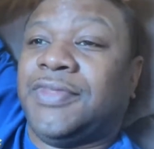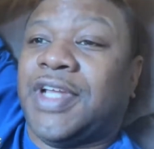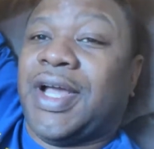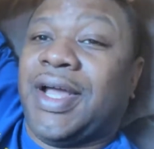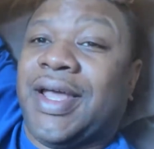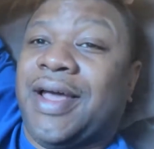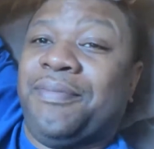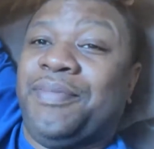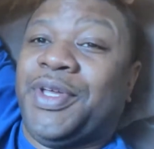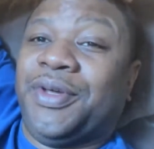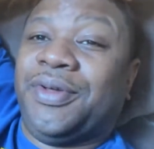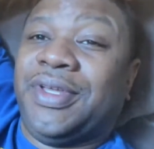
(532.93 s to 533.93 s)
I got
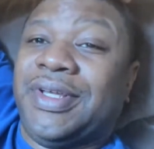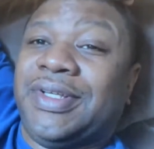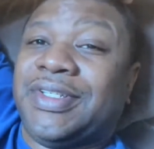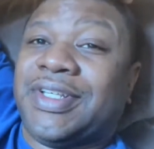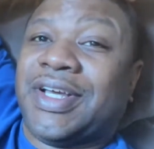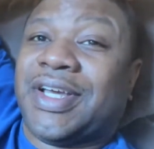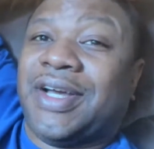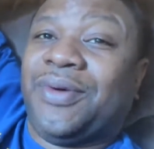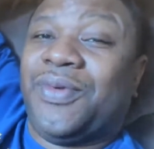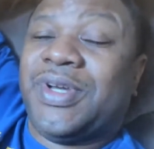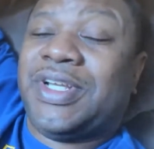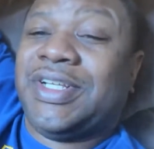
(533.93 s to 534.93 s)
Billions. I
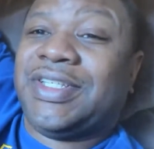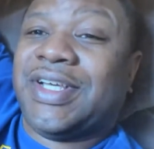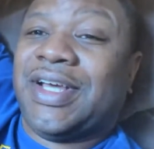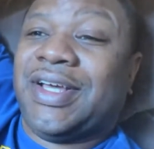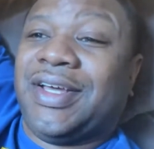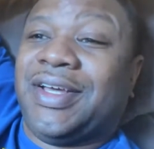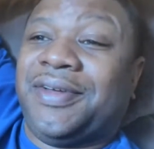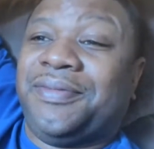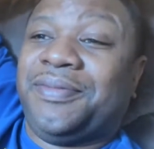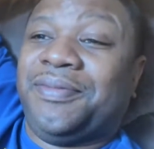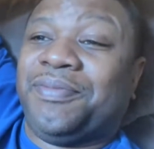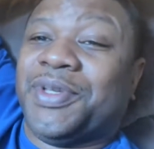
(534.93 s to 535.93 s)
got Winning
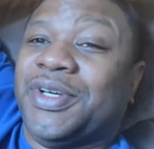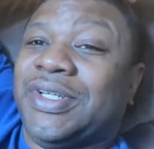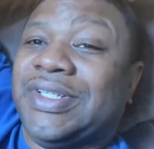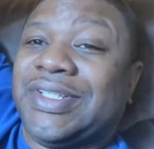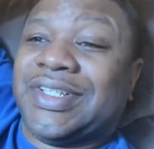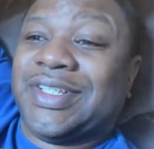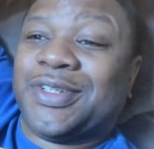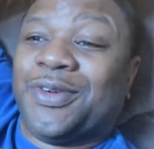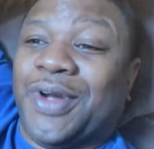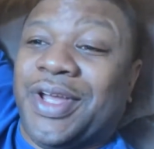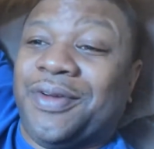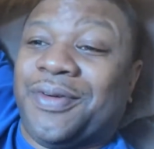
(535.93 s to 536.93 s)
Time. Billions is
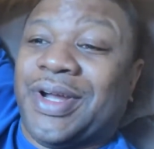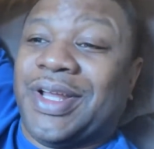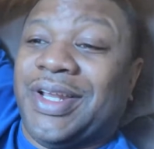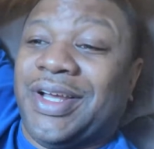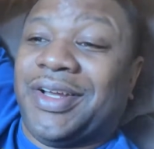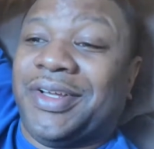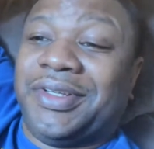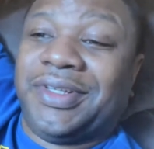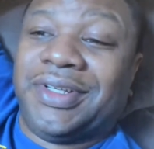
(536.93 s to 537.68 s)
great right now.